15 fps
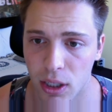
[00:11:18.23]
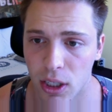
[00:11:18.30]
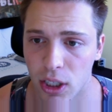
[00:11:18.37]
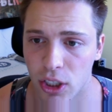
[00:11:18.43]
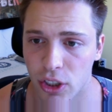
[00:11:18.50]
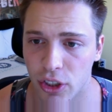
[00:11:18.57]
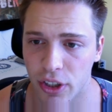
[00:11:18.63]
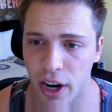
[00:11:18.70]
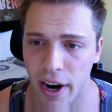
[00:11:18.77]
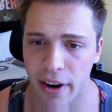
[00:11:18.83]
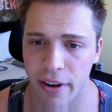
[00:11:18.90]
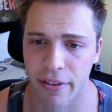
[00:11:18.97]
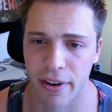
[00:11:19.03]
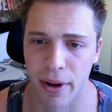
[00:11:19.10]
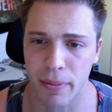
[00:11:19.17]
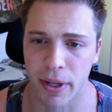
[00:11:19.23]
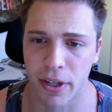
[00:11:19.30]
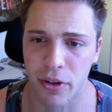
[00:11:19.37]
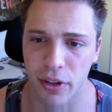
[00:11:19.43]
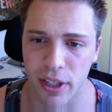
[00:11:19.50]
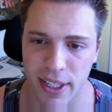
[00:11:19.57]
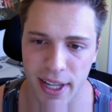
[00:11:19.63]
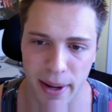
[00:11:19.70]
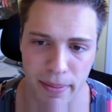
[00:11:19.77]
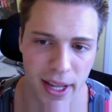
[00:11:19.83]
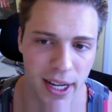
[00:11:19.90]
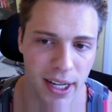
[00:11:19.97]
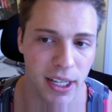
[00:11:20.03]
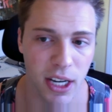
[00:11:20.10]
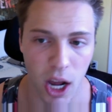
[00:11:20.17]
Is your entire family doing the same
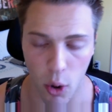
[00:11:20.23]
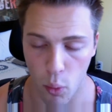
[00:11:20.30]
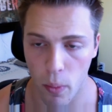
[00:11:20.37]
thing? No.